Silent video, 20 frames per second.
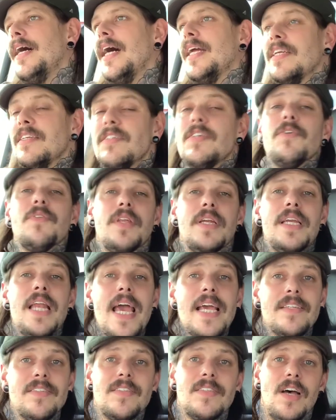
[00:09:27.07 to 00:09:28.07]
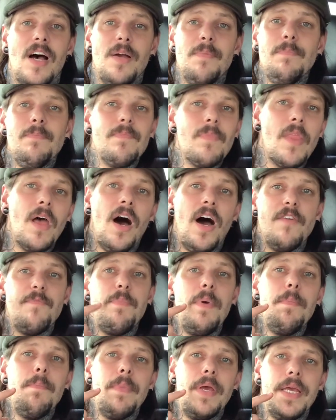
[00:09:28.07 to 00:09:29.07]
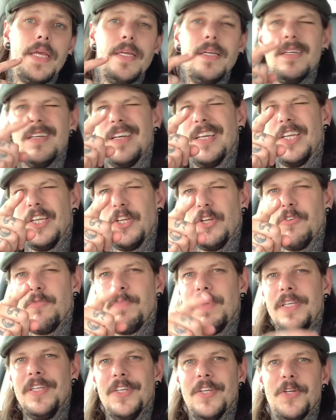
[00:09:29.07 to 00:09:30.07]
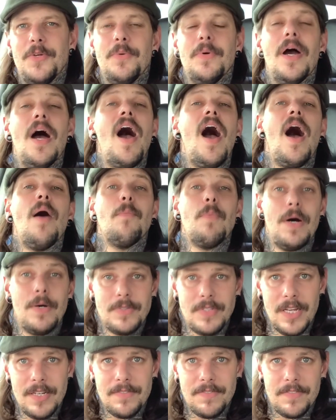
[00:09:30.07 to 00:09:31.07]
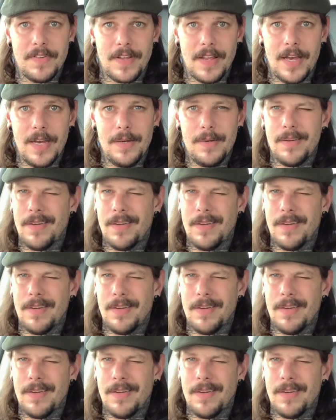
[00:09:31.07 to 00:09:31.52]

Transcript: And until the next time, I've been me, you've been you, and well done for that.